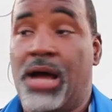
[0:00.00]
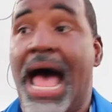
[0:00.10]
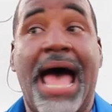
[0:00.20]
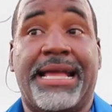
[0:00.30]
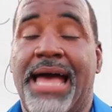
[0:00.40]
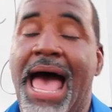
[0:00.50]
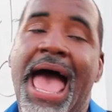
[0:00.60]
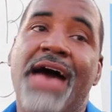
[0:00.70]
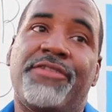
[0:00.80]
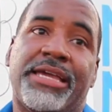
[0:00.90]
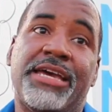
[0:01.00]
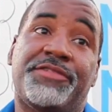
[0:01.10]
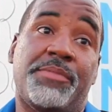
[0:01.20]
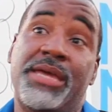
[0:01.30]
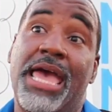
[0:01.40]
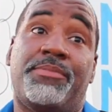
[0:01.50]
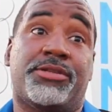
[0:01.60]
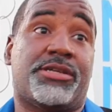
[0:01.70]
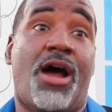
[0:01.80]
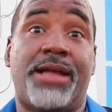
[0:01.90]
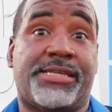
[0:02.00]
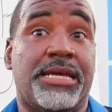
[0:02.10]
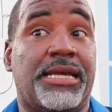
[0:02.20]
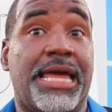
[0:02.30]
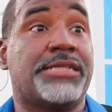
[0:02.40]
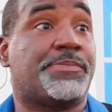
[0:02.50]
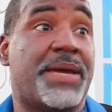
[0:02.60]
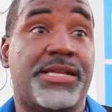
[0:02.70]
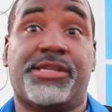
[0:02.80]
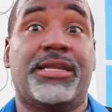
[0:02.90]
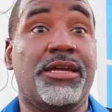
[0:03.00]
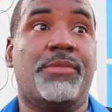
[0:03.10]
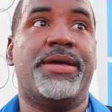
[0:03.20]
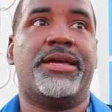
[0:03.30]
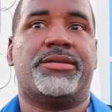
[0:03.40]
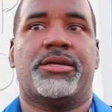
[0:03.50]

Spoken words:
I have a gift to be able to articulate speech a little bit,